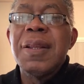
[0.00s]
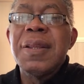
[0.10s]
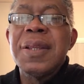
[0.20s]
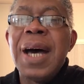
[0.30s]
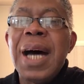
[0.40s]

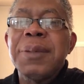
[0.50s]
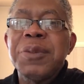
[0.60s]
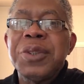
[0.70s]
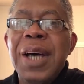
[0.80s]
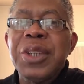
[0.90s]
that
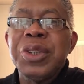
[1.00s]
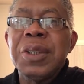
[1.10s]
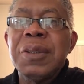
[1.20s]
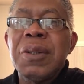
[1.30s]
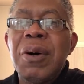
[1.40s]
section,
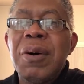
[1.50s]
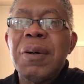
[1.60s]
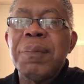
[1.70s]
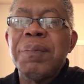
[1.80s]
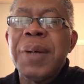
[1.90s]

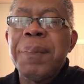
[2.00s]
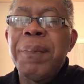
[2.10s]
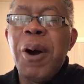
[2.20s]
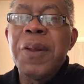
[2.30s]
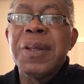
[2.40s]
that
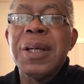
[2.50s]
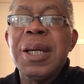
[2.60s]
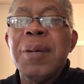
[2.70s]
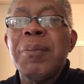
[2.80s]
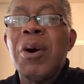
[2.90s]
part of the
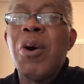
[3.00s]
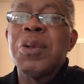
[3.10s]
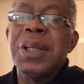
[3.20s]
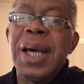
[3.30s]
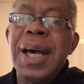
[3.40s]
hymn
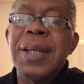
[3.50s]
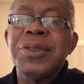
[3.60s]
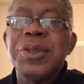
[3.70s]
only has